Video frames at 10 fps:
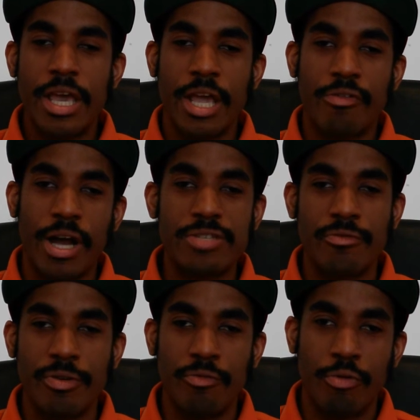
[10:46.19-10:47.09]
And Christ
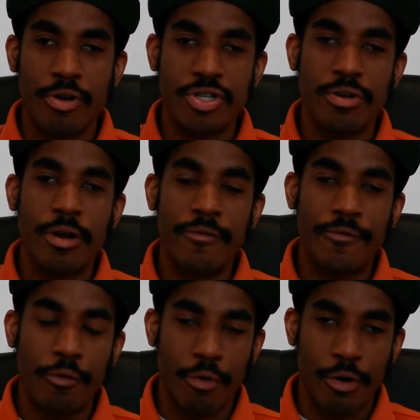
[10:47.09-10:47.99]
will reward you
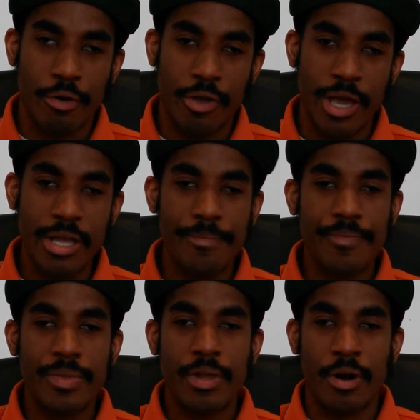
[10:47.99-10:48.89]
for it. Okay?
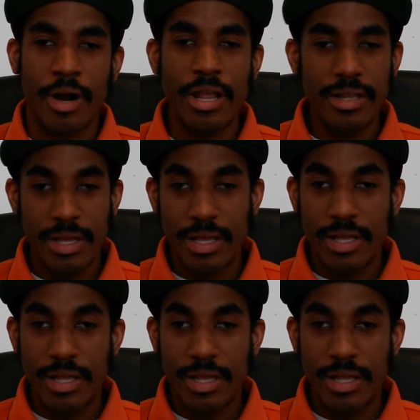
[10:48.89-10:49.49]
All right?